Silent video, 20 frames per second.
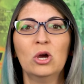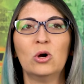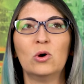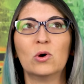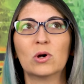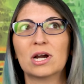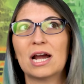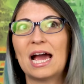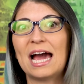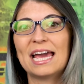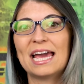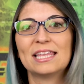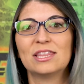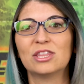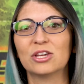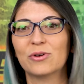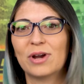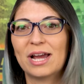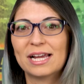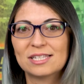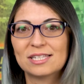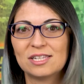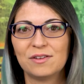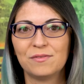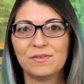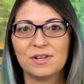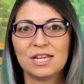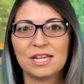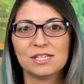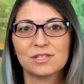or hide their
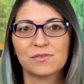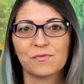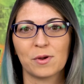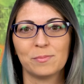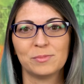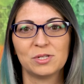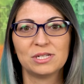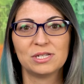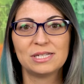activities from